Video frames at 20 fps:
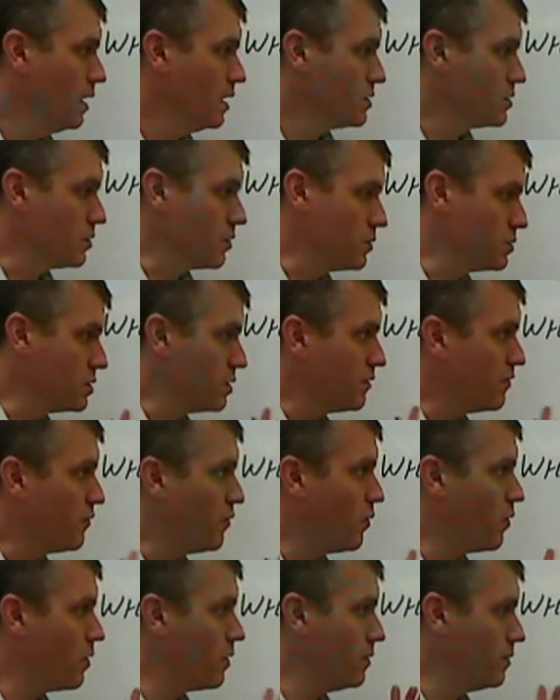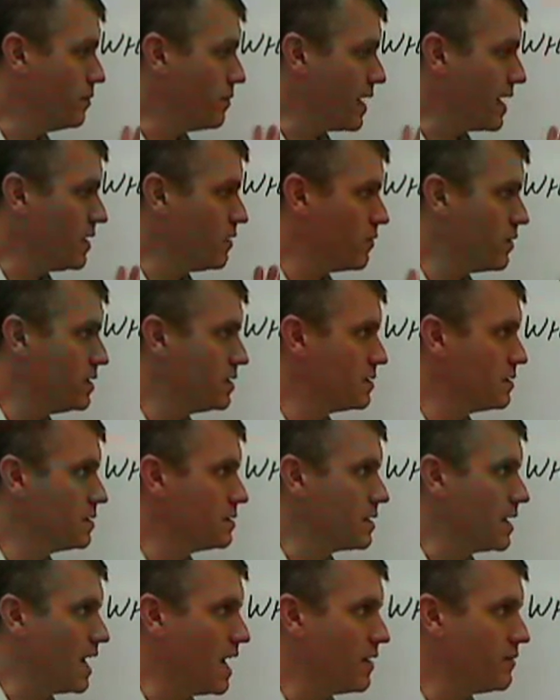So those are the four main
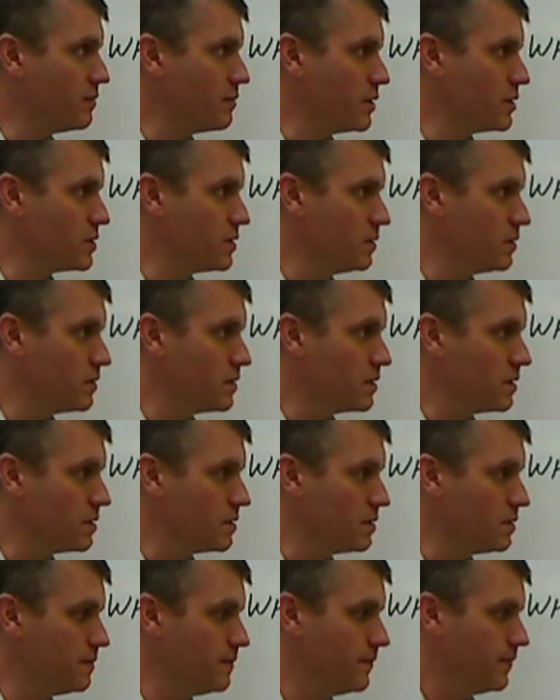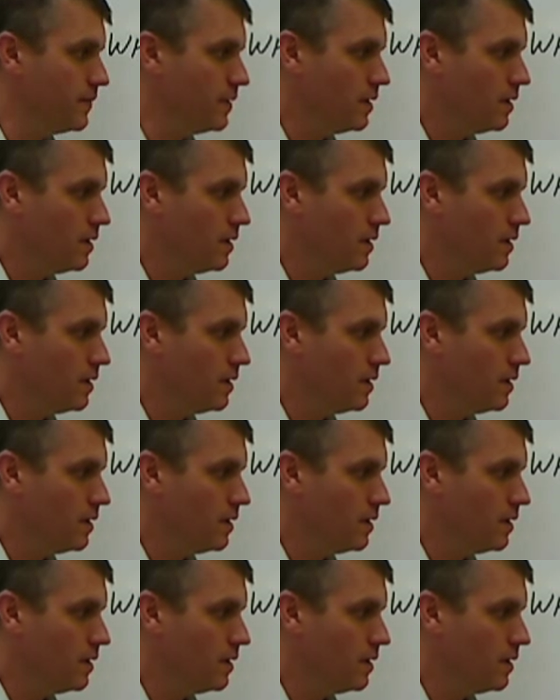reasons to have a muscular system.